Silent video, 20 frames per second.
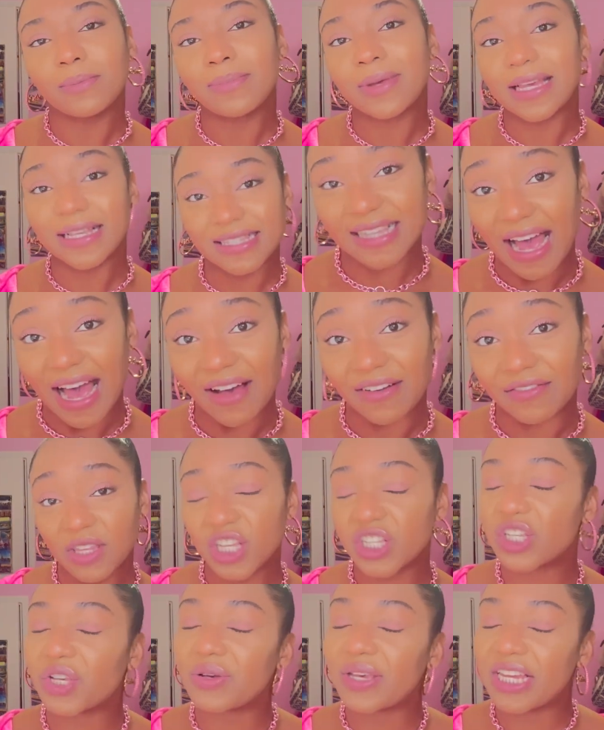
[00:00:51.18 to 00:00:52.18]
beings have.
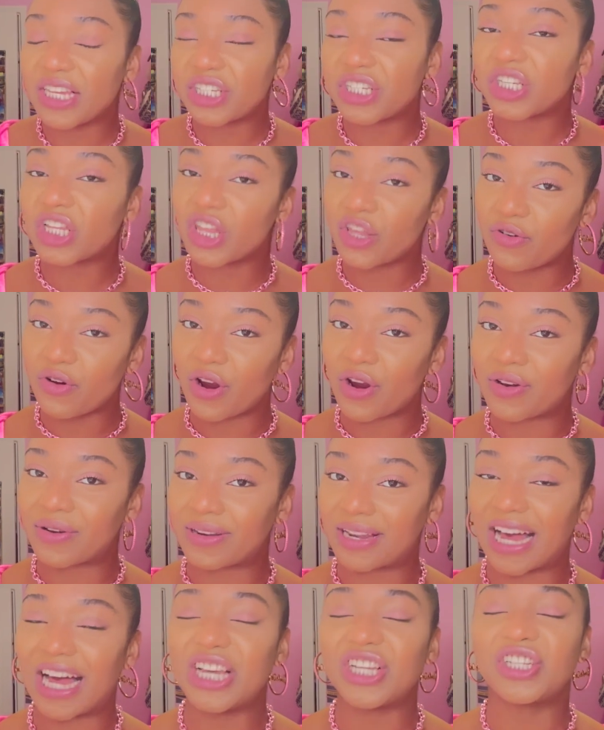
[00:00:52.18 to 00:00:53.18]
So each to their
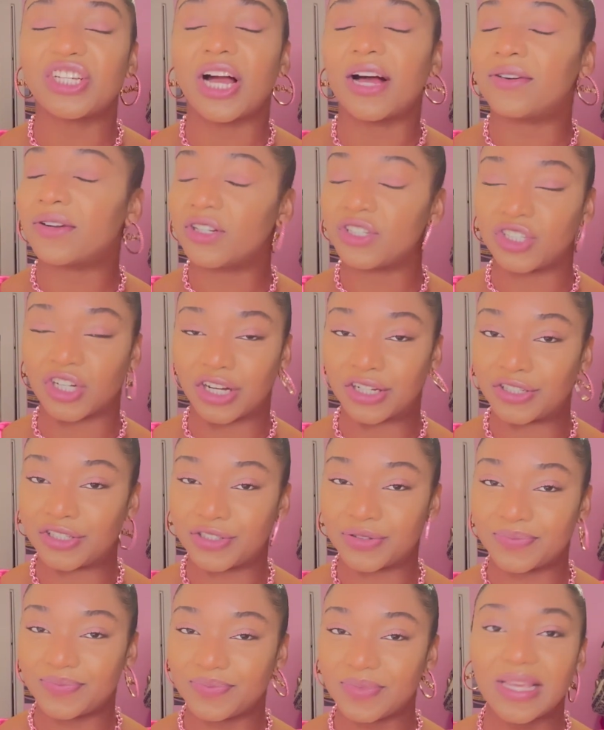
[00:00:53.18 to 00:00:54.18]
own, I shall not
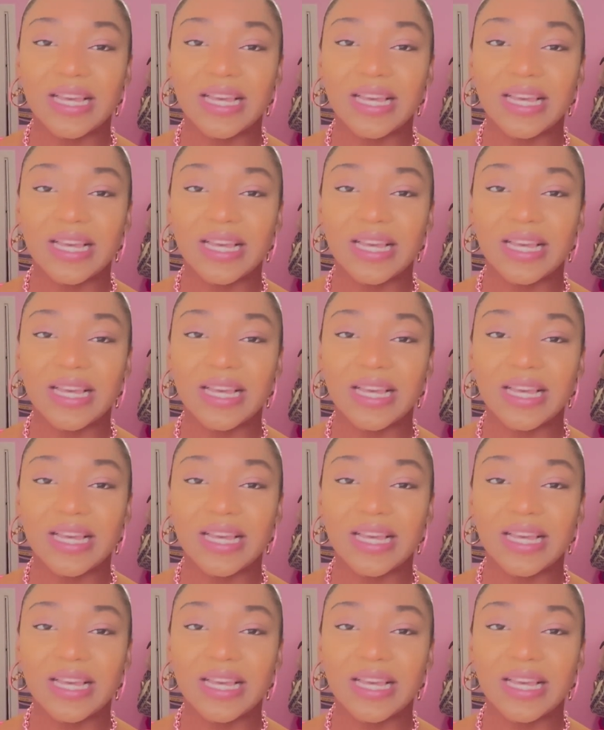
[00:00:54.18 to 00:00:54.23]
judge.